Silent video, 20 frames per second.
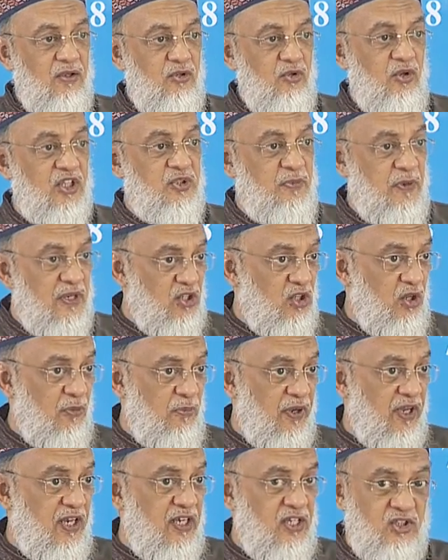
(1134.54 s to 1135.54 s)
you expect your
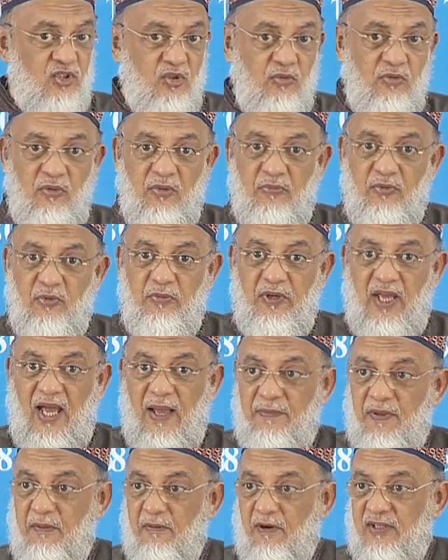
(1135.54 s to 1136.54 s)
parents to be
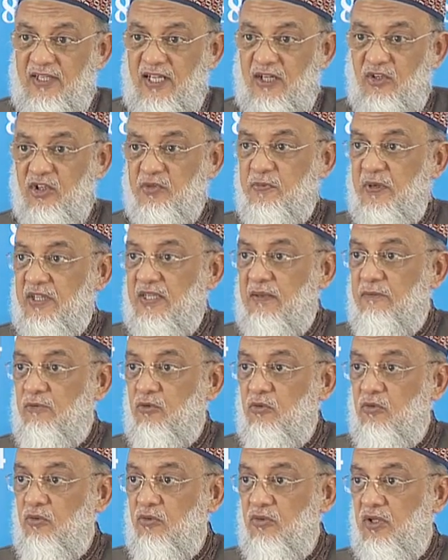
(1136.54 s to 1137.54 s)
happy about that? You expect them
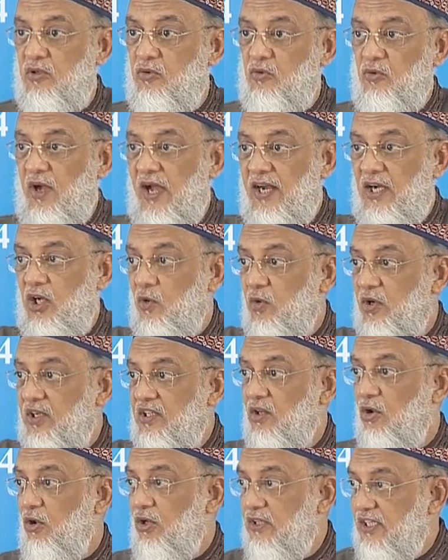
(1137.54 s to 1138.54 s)
to hand
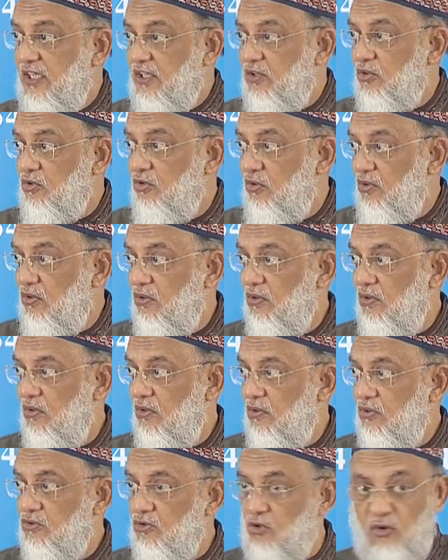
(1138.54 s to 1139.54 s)
over the whole thing to you?
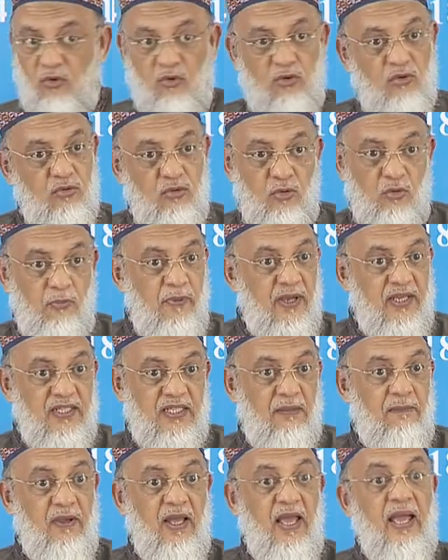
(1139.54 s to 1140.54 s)
So you
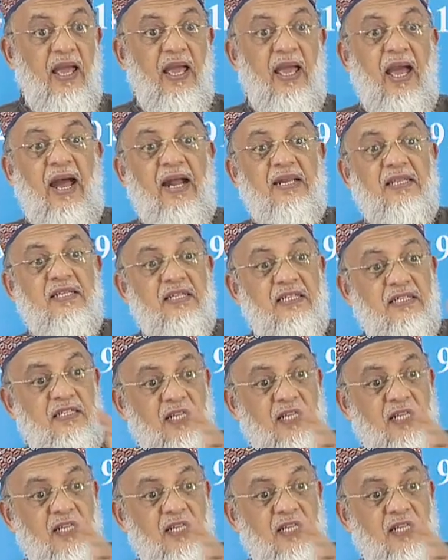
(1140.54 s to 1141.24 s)
make them... At the